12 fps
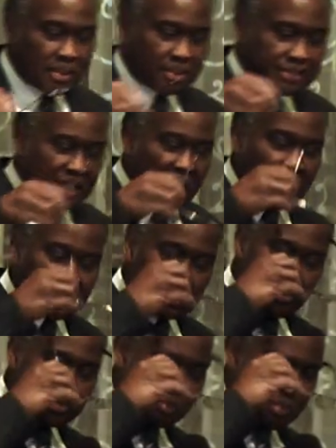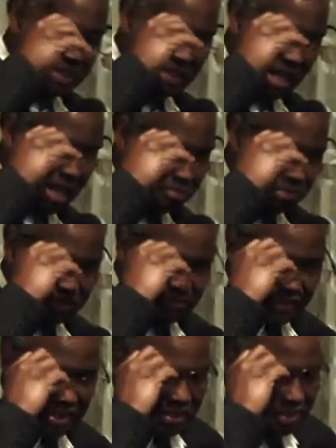A child grows up in that
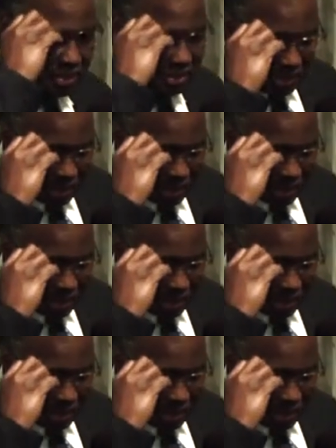atmosphere